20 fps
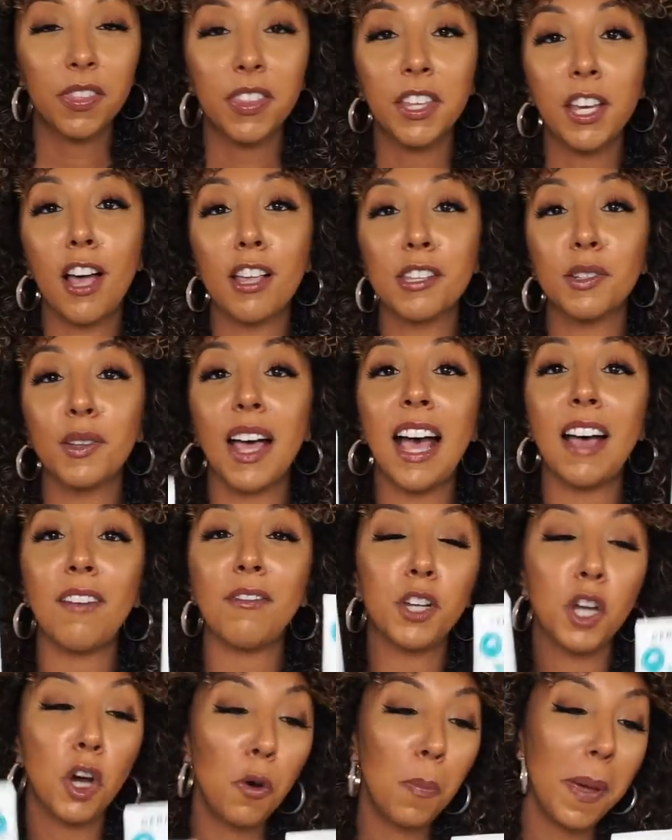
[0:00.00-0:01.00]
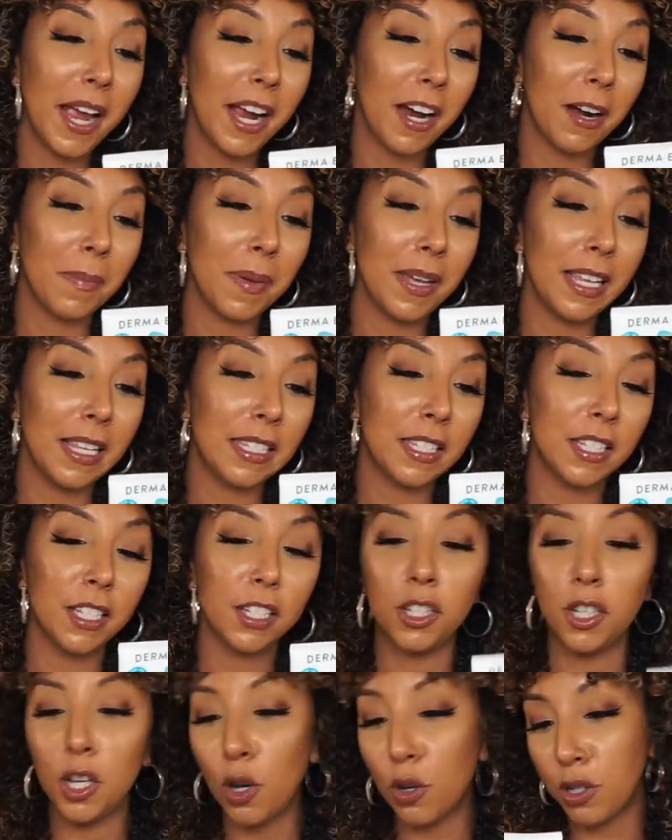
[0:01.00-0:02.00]
They also have no parabens,
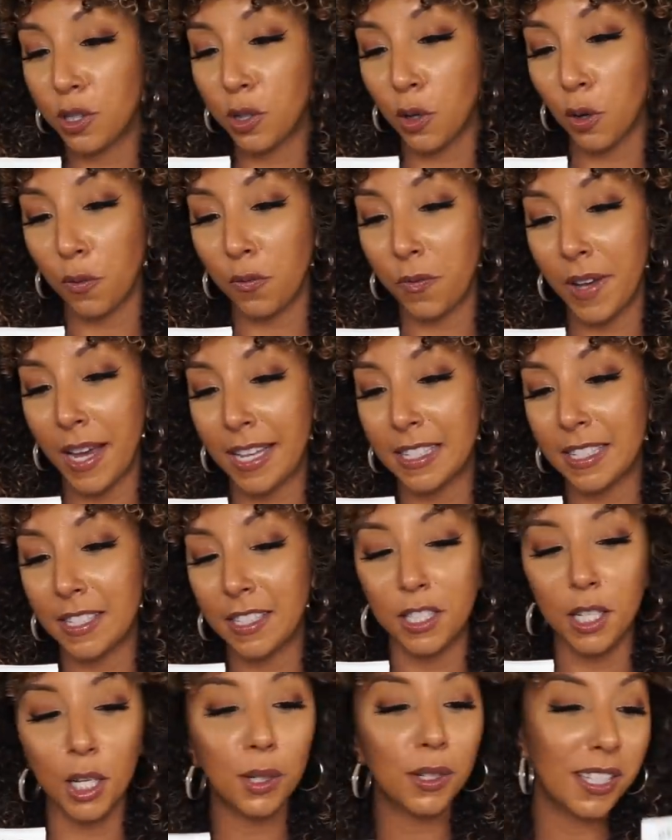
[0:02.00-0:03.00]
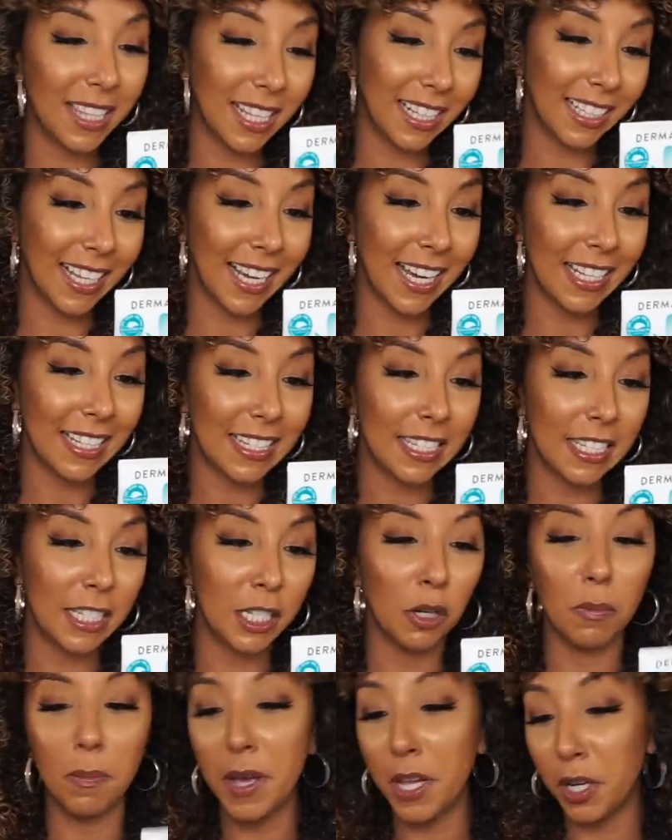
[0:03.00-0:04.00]
no sulfates, no phthalates,
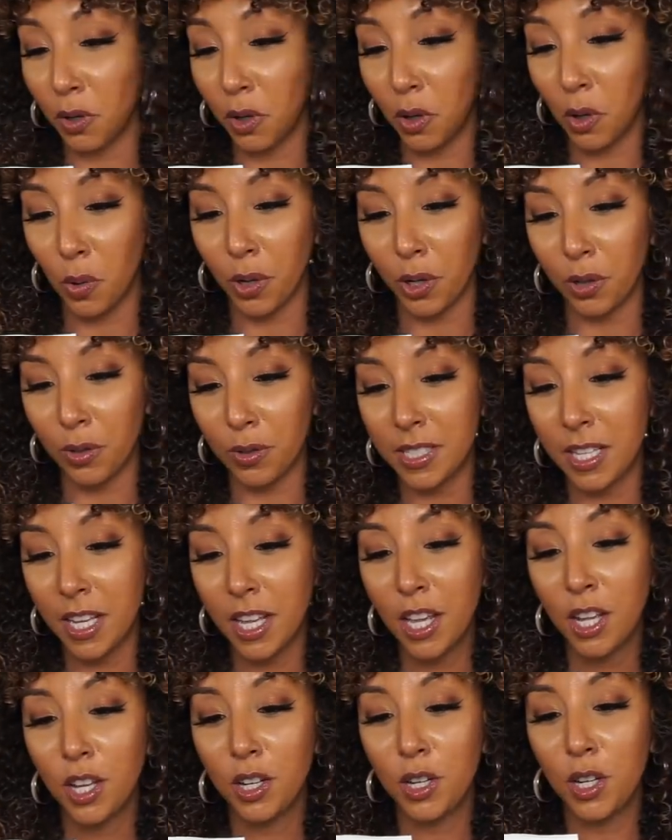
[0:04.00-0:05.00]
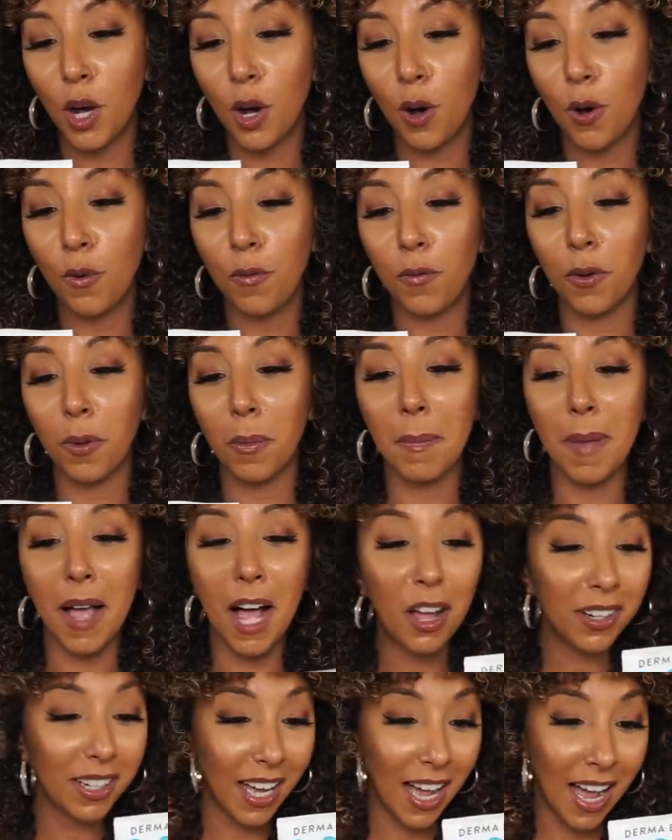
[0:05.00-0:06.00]
no mineral oils, no
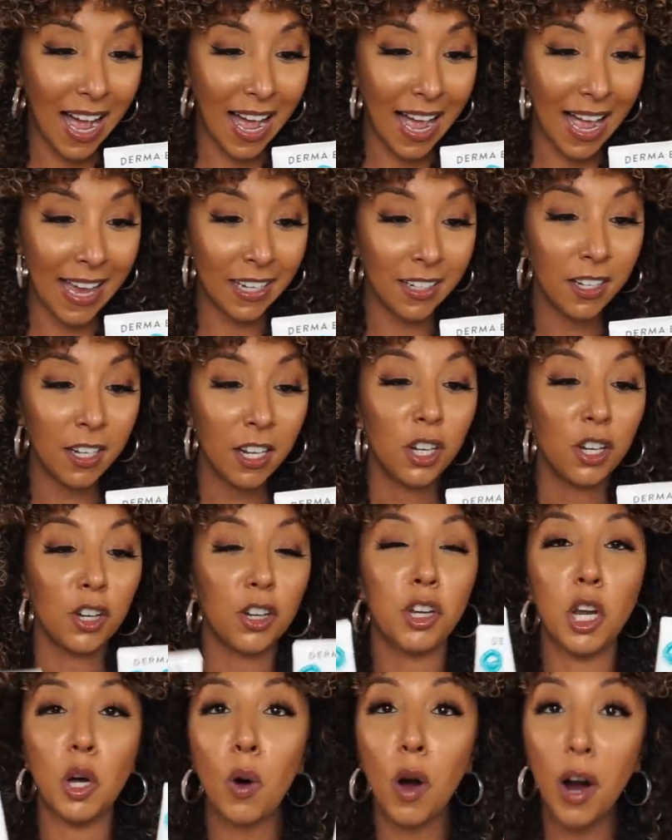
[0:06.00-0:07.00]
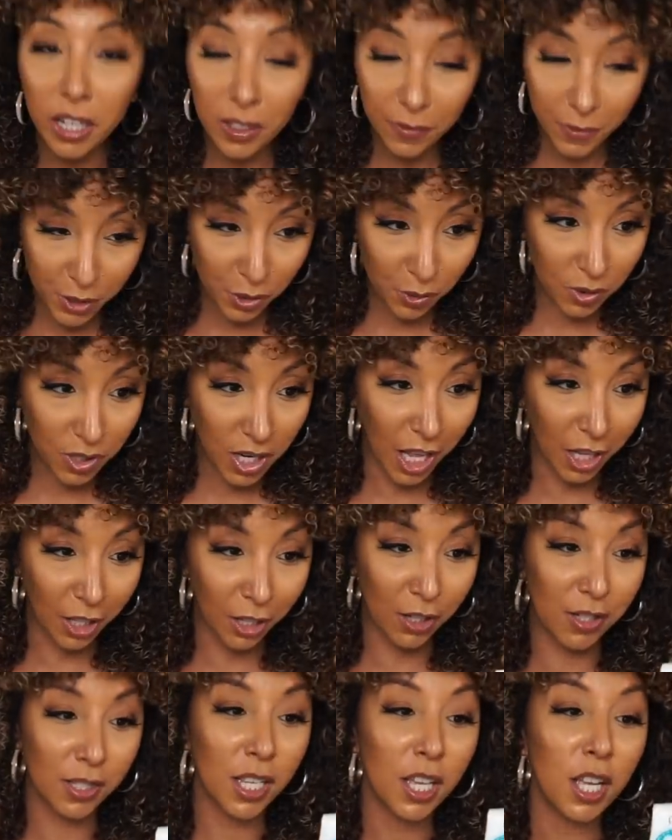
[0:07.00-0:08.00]
formaldehyde, no artificial
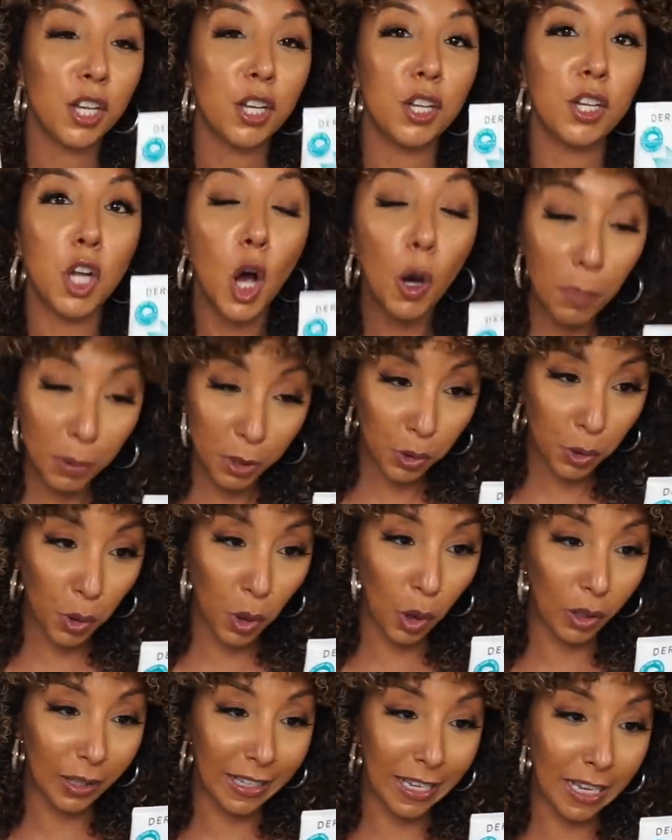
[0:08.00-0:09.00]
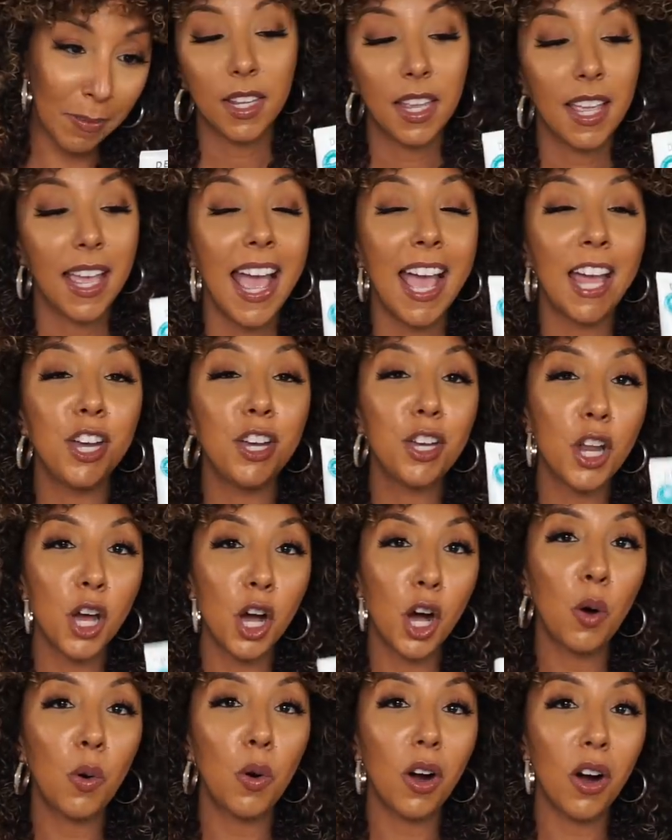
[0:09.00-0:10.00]
colors, no petroleum, and
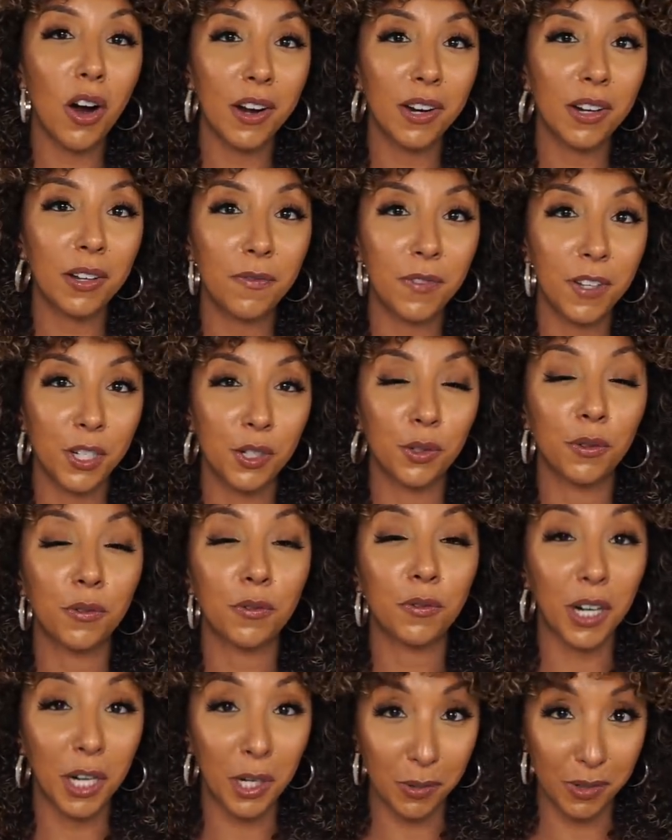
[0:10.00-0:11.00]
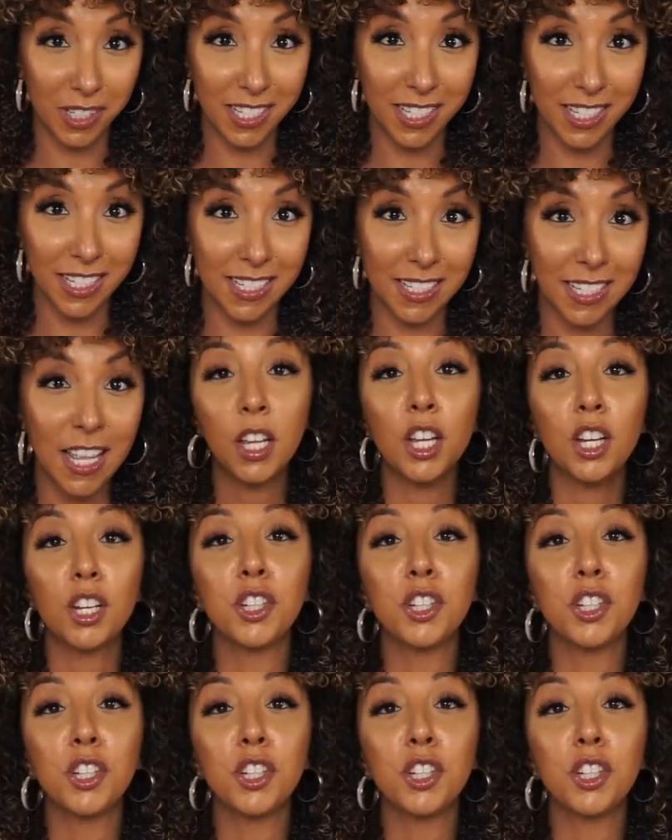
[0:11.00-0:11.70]
no artificial fragrances.